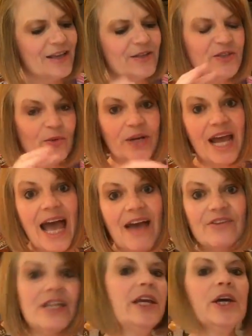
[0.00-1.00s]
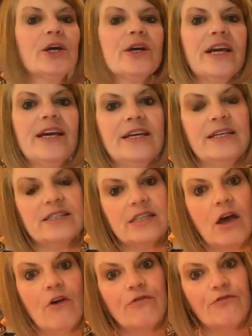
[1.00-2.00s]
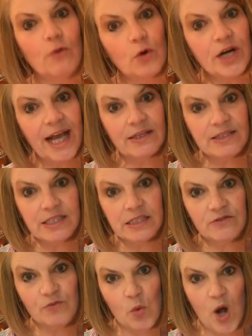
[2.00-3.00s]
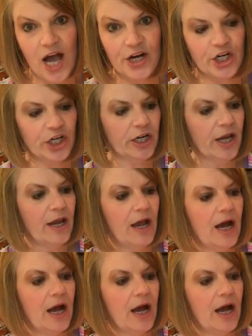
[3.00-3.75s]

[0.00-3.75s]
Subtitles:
So what I have in here is 4 ounces of water.